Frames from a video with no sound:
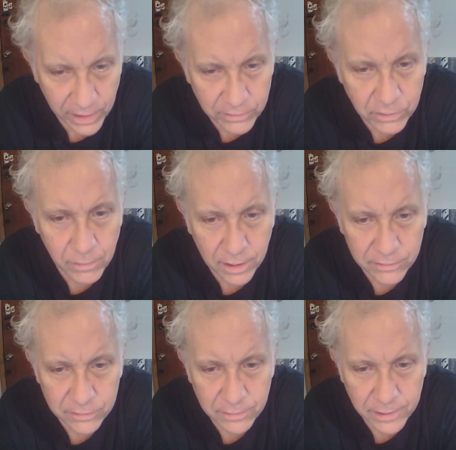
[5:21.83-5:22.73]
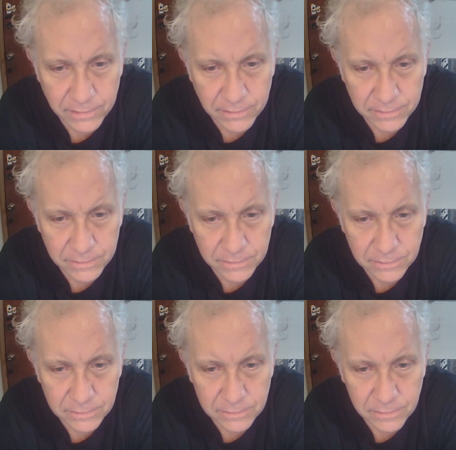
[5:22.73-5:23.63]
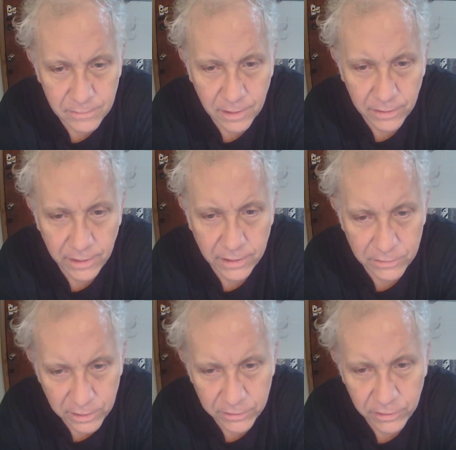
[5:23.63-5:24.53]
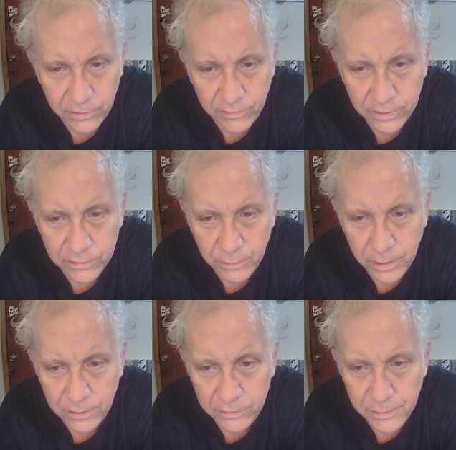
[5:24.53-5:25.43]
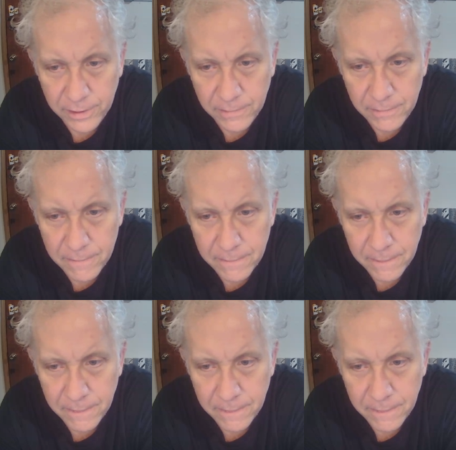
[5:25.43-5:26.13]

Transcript: They victimized me. They continue to victimize me.